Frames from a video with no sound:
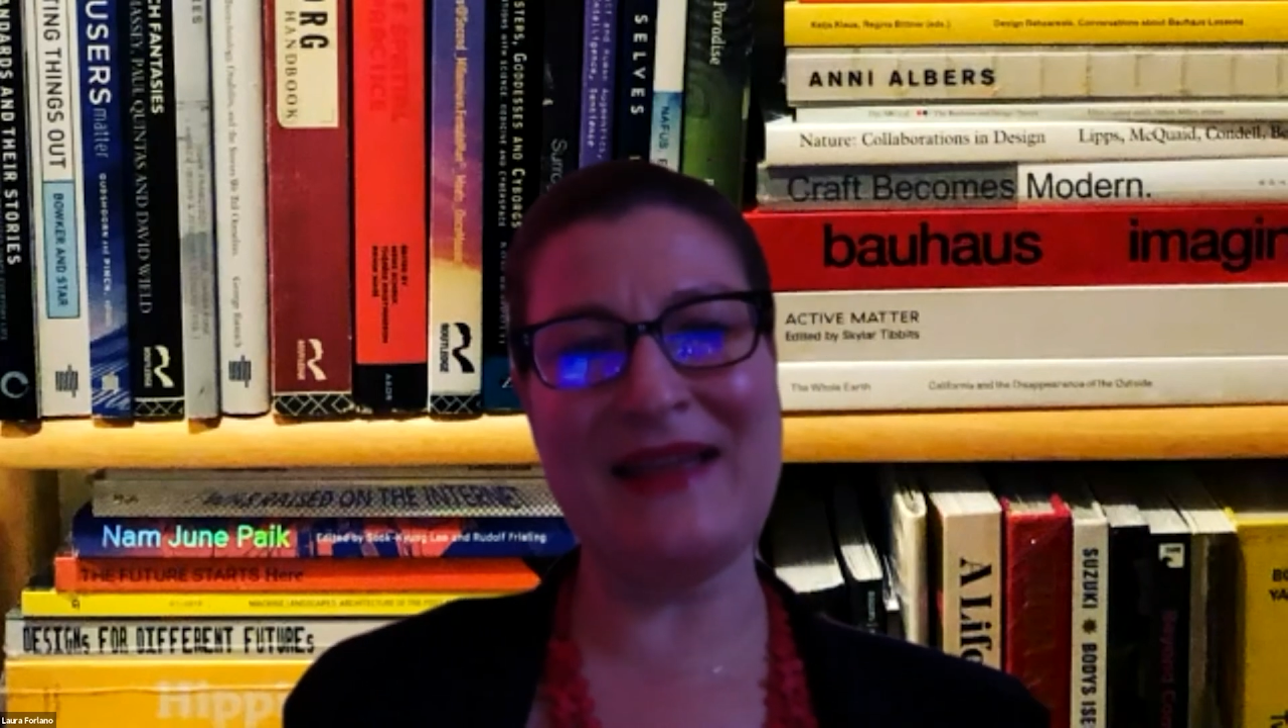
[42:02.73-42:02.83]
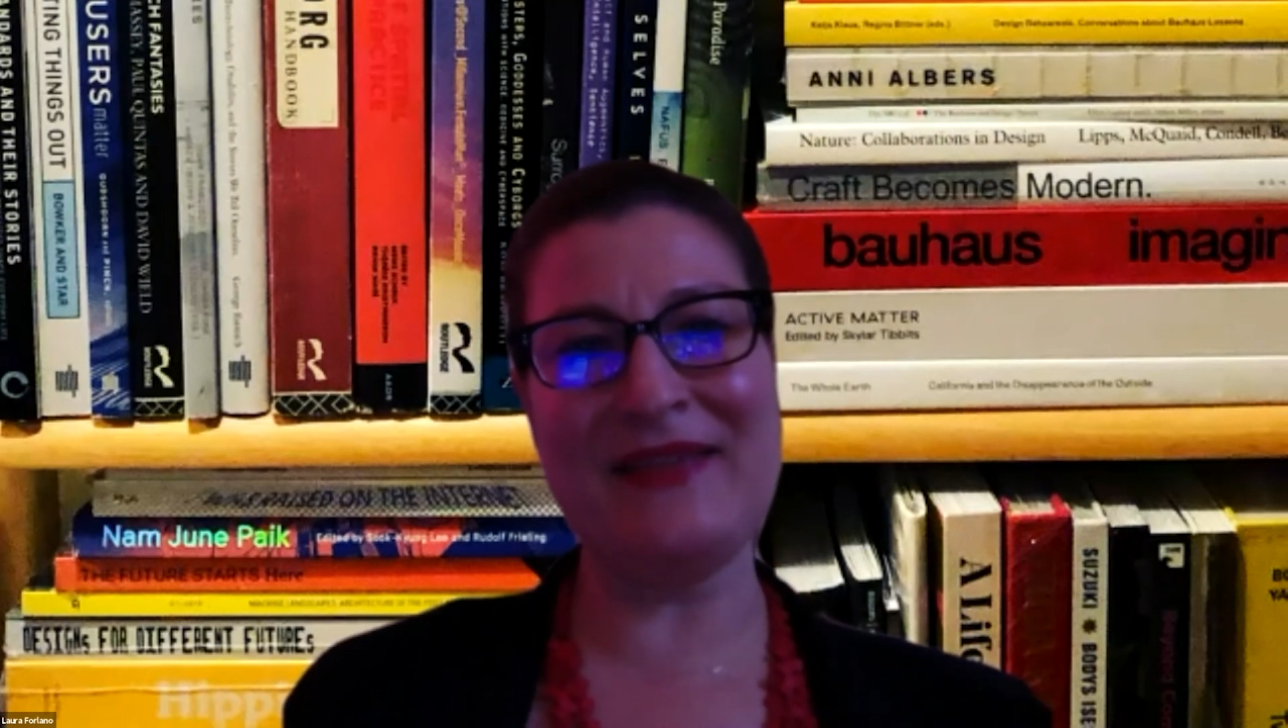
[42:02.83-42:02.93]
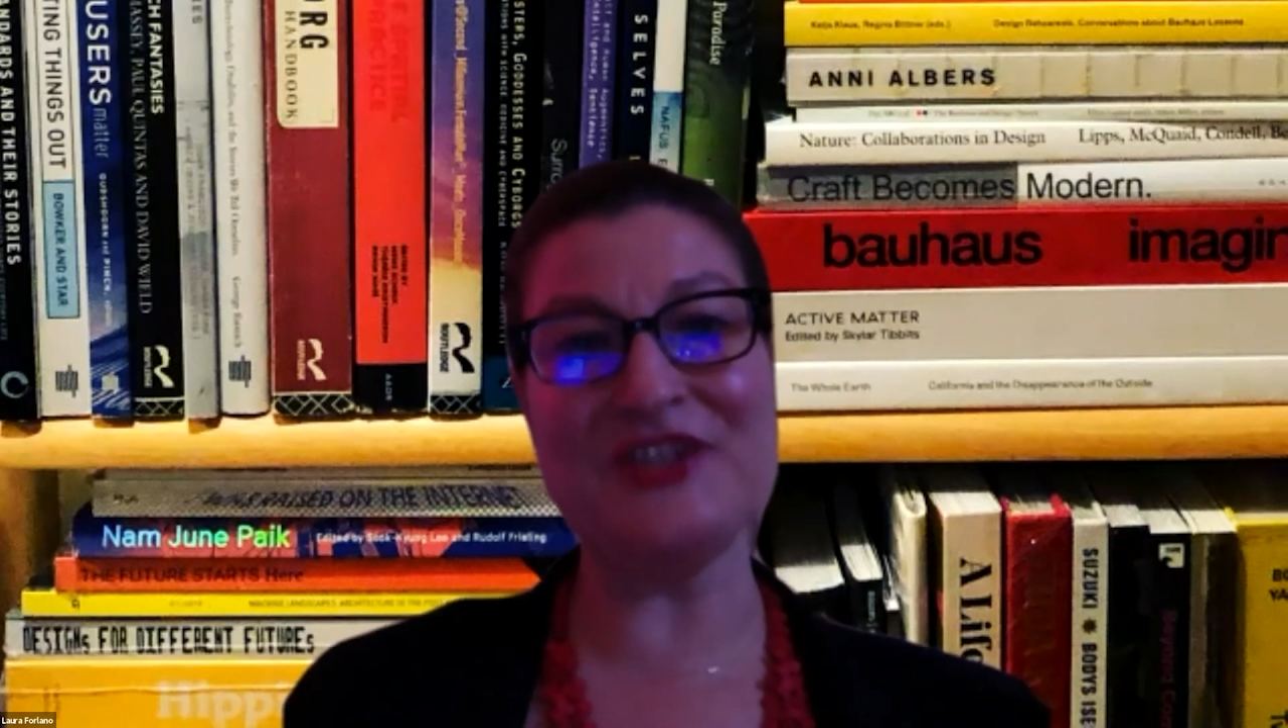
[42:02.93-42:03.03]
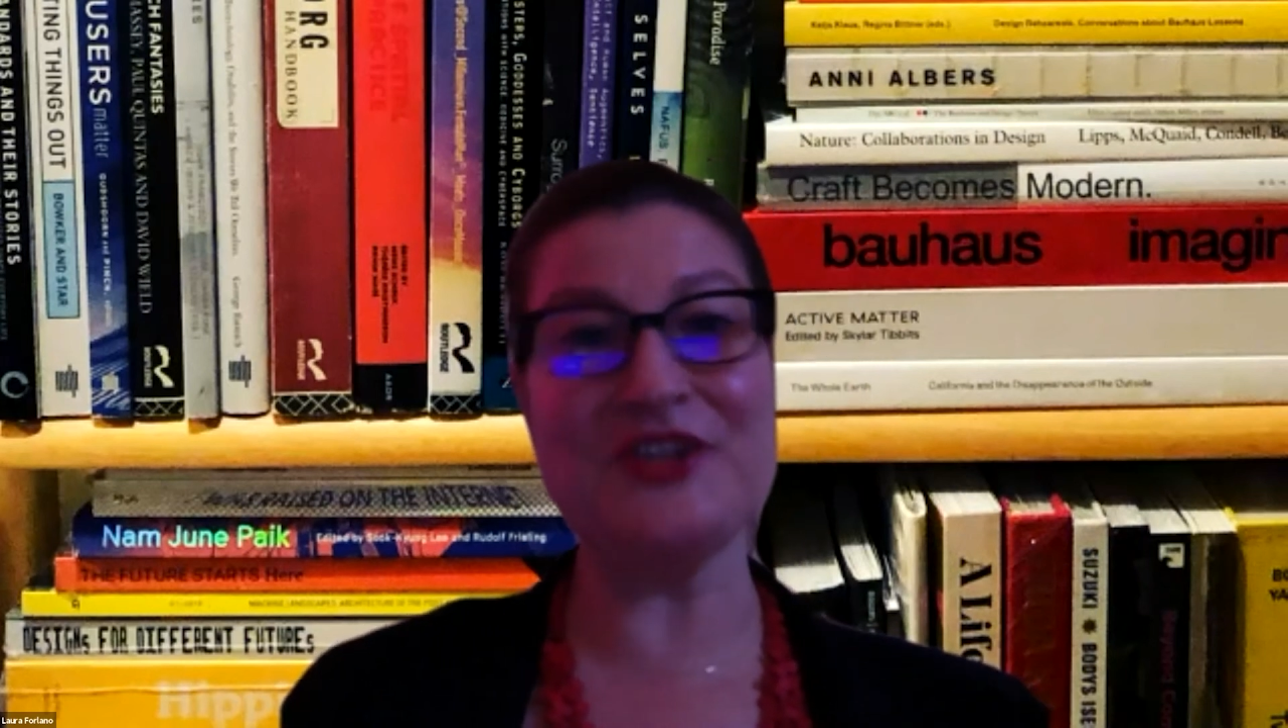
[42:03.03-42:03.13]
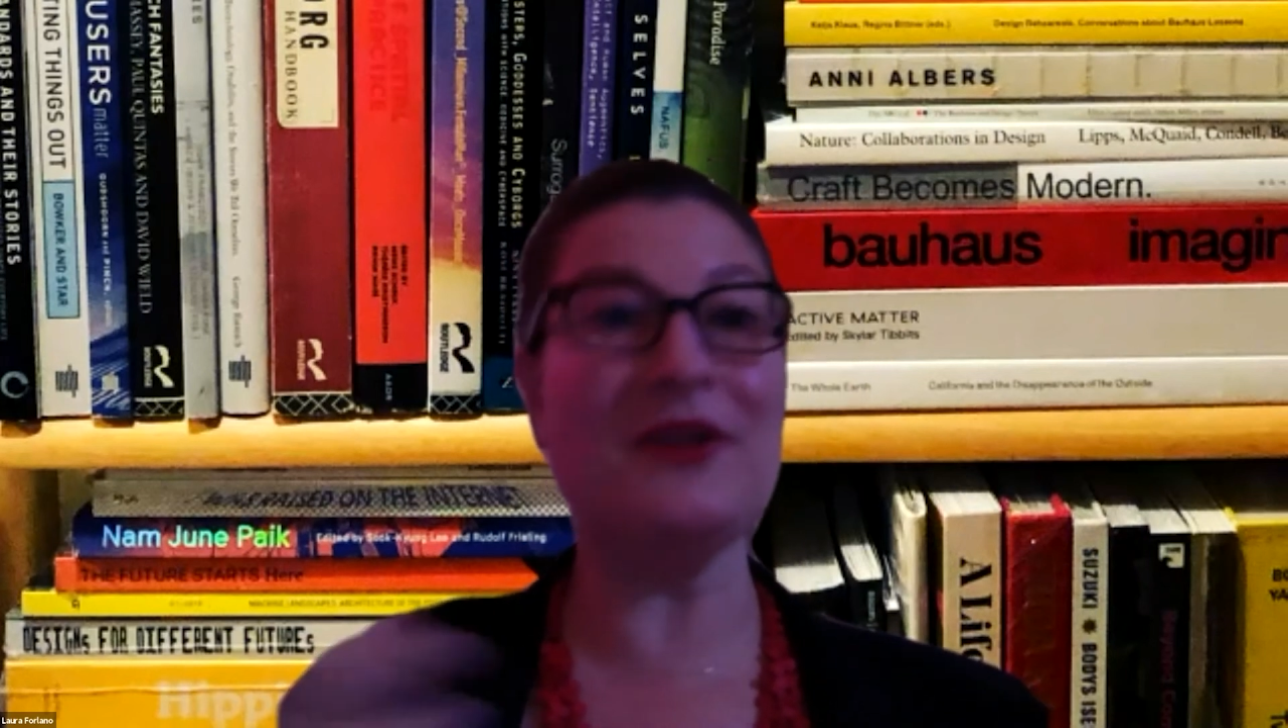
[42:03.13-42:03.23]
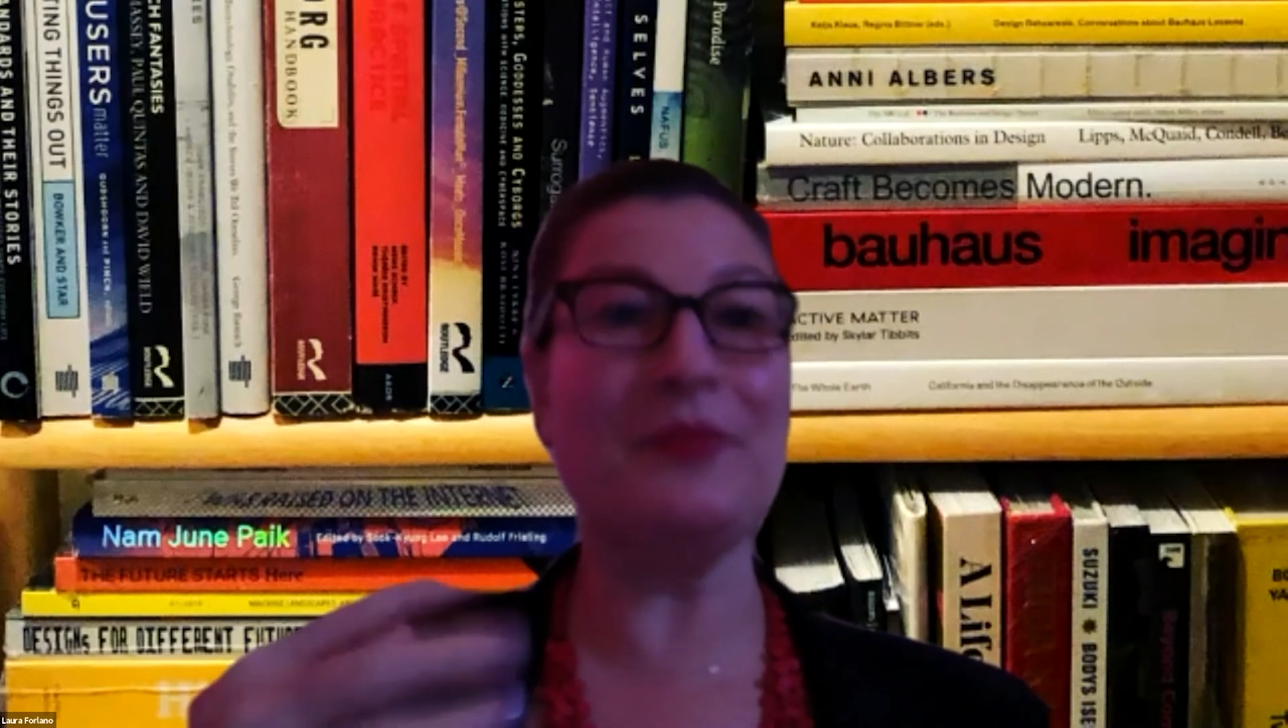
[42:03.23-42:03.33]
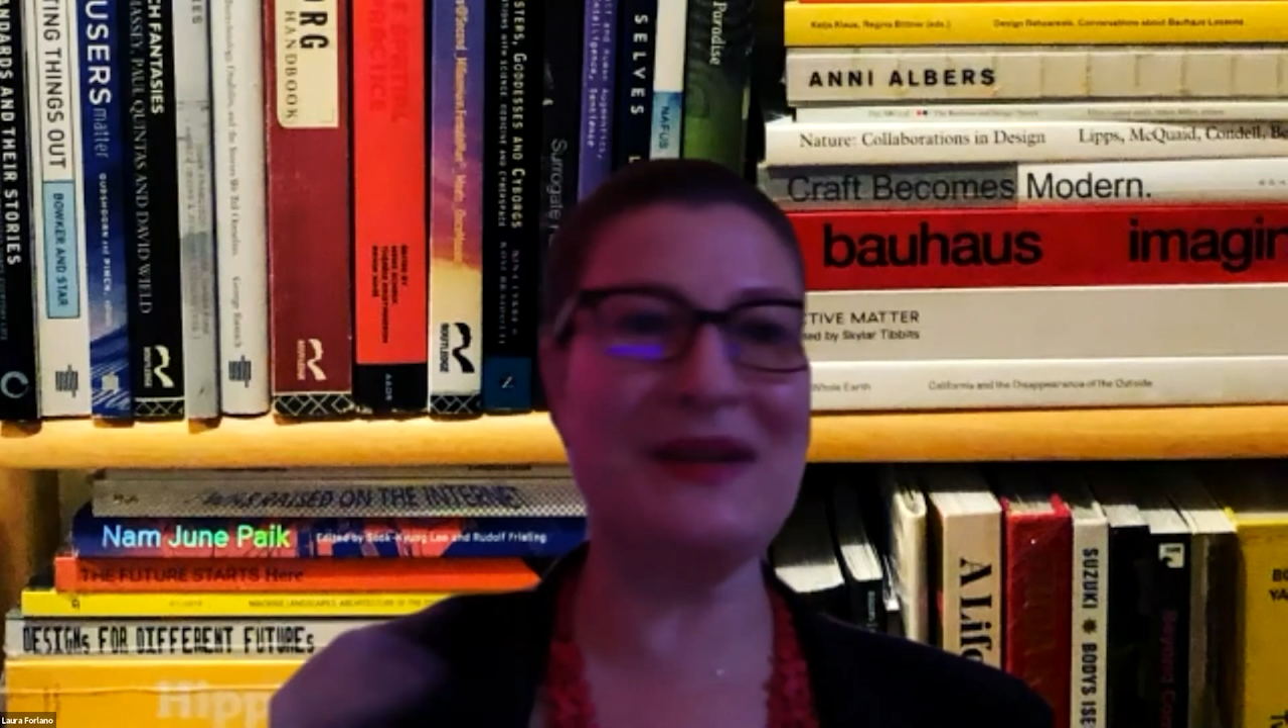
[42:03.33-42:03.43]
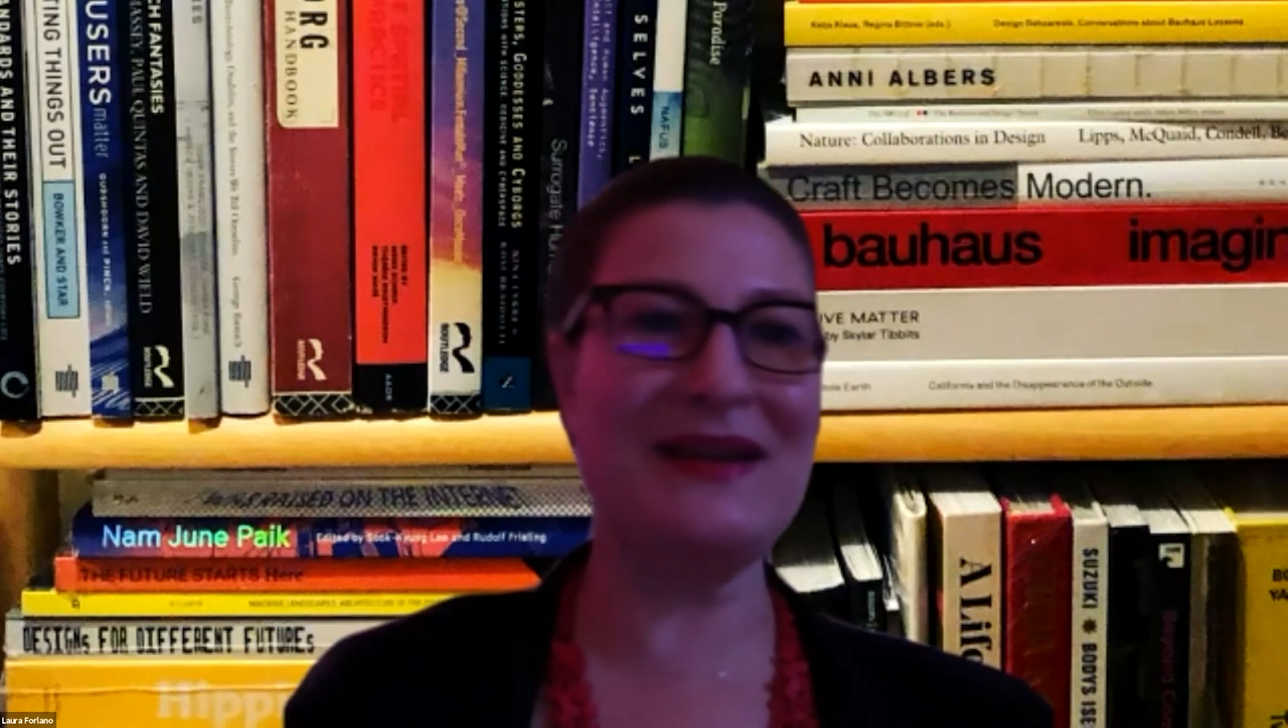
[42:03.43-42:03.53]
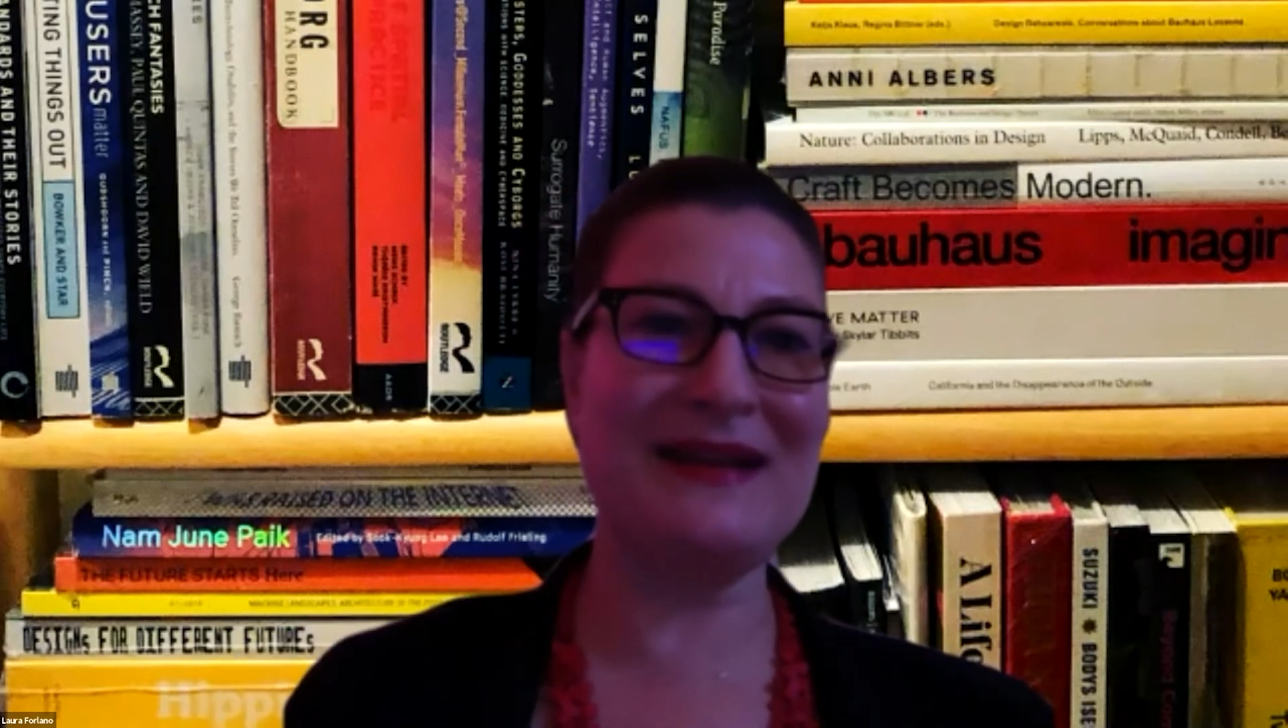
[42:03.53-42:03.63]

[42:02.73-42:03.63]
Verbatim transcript: and they shouldn't be